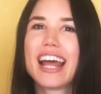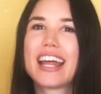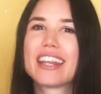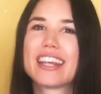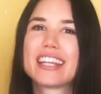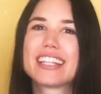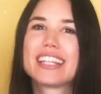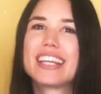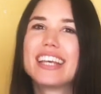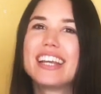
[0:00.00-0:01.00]
and that is
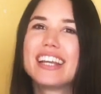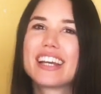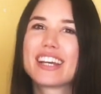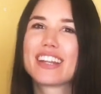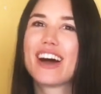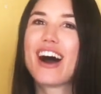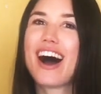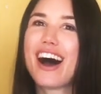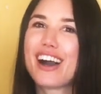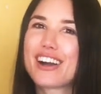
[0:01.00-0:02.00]
healing the
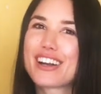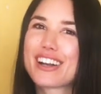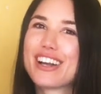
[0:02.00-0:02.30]
heart.